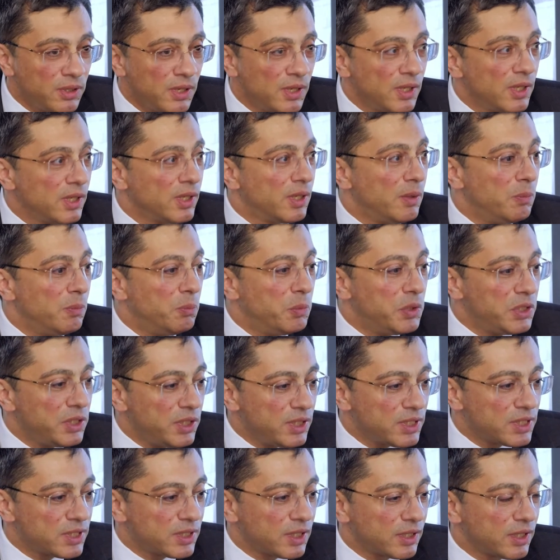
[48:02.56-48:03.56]
So he's
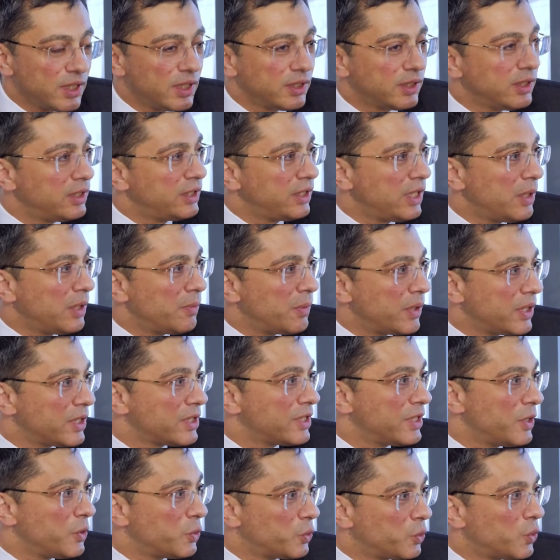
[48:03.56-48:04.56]
very much in the
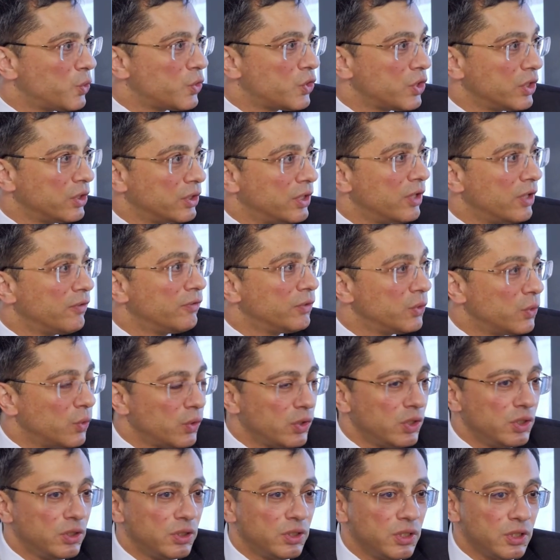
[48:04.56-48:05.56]
know. He
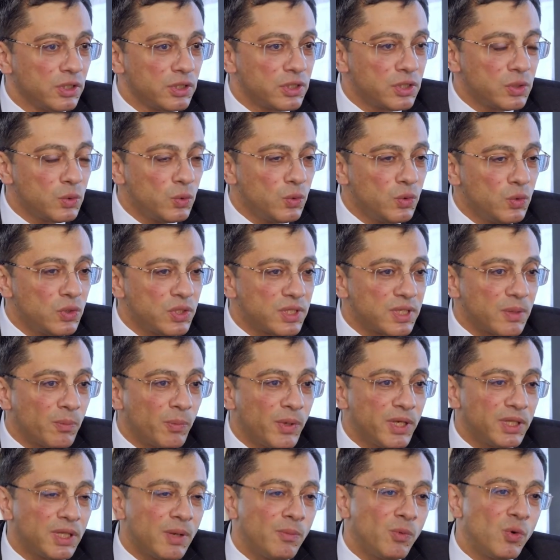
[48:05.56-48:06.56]
understands this
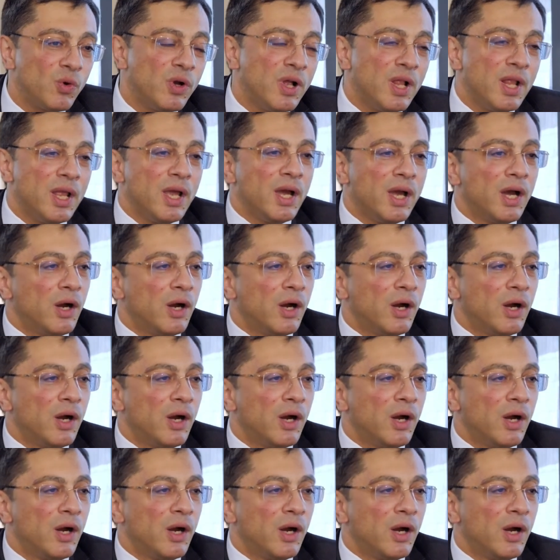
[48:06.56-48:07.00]
topic